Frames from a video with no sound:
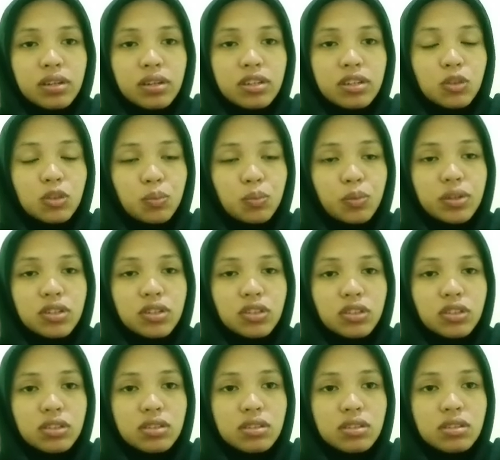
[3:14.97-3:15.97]

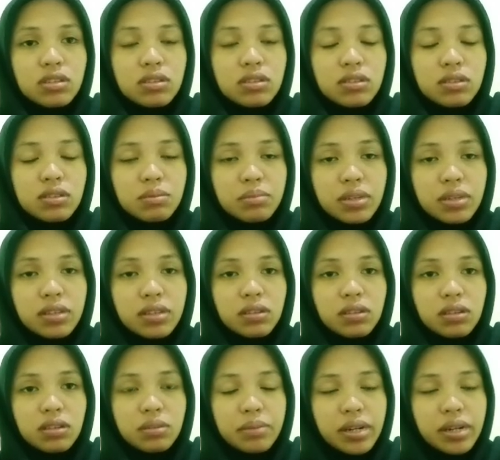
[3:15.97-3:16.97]
expressions
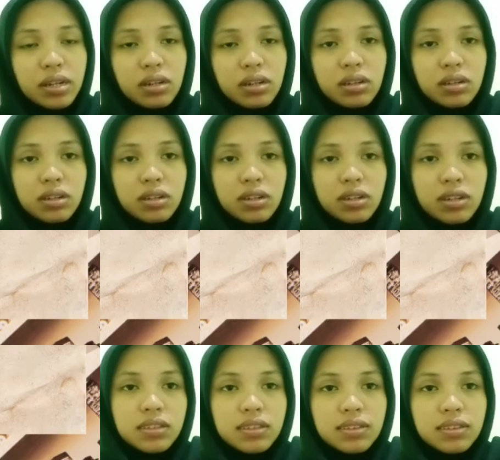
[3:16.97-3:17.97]
better.
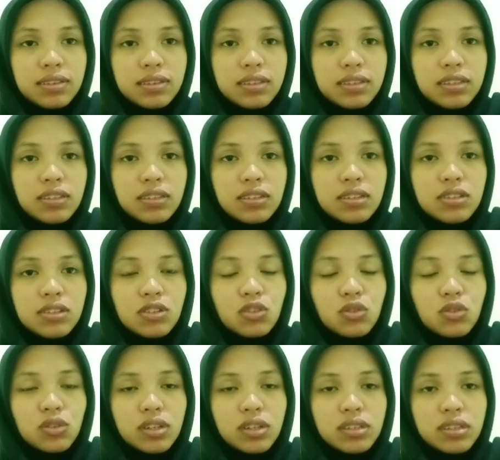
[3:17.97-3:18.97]
Teaching
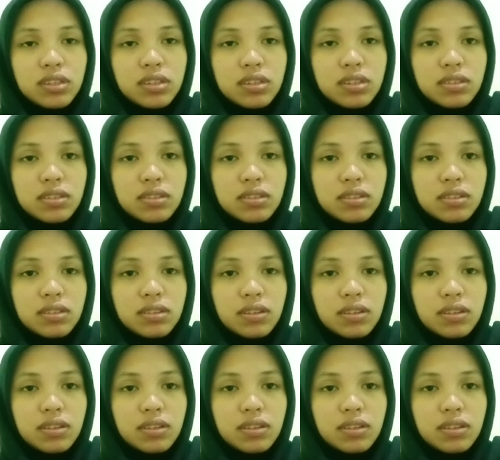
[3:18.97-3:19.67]
strategies.